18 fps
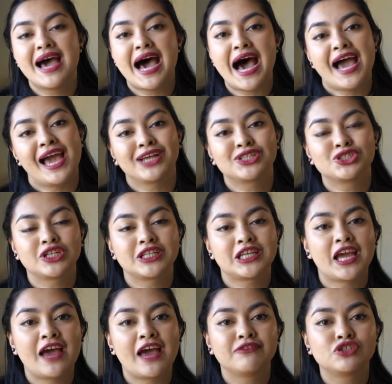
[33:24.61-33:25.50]
I
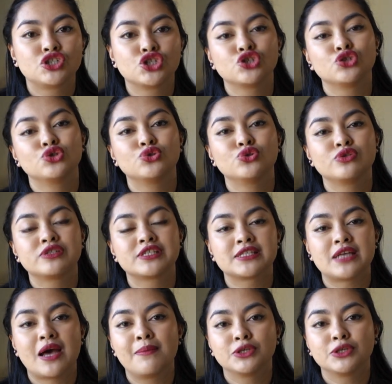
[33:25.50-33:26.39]
actually have two
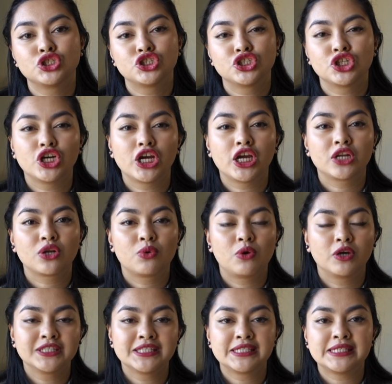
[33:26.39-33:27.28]
summer shirt
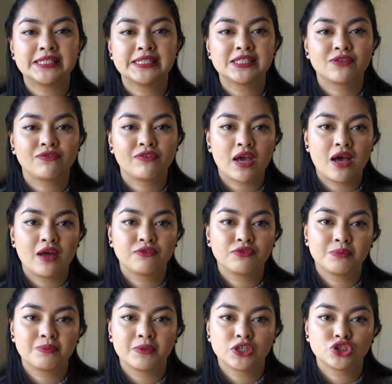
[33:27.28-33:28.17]
quantities of yarn
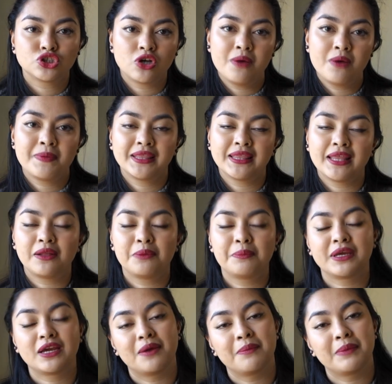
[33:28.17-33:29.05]
from their shop, and they'll
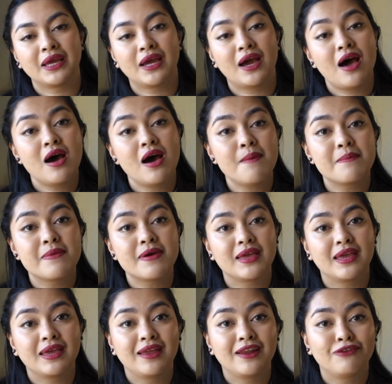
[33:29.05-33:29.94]
be coming up
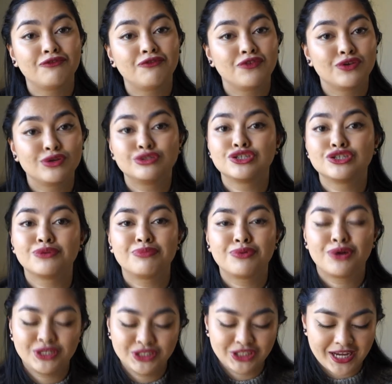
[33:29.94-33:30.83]
in future
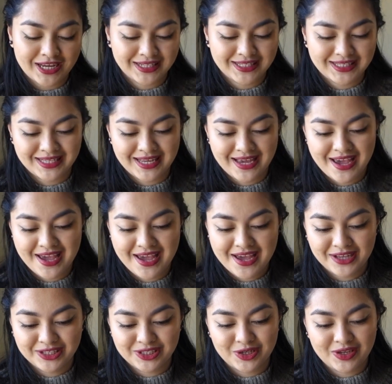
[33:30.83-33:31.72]
projects,
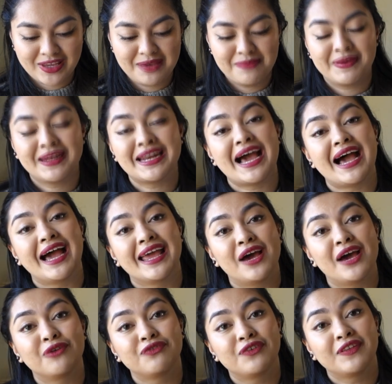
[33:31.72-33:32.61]
so keep an eye
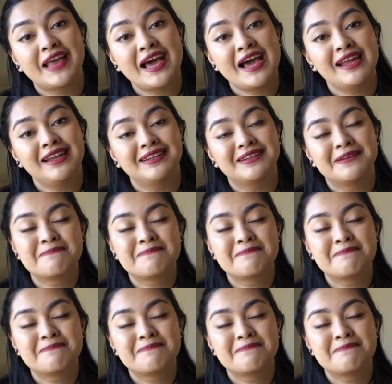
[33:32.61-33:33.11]
out for that.